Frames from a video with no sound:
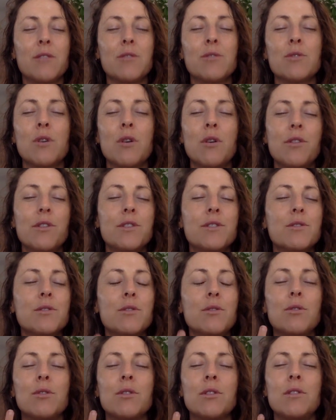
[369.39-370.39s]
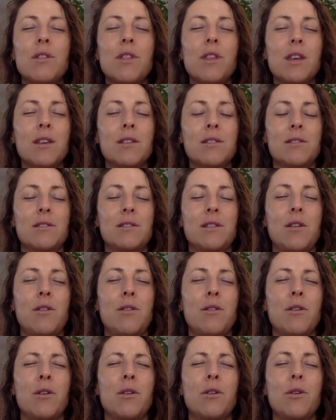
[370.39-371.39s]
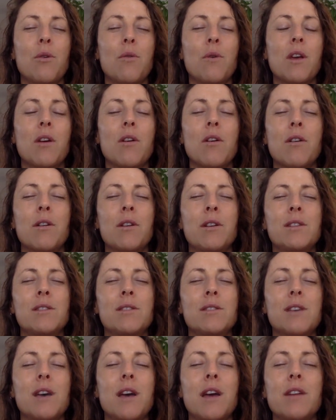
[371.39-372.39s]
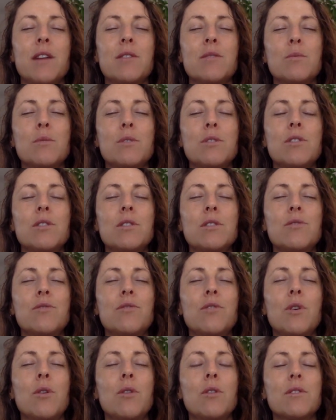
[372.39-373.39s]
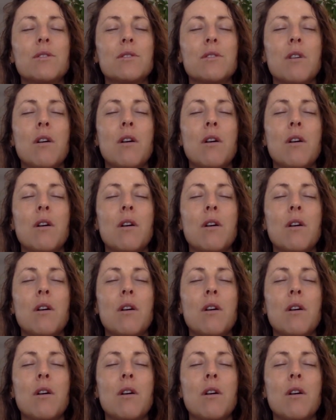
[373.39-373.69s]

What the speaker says: There's all these good things that are going on inside as we just focus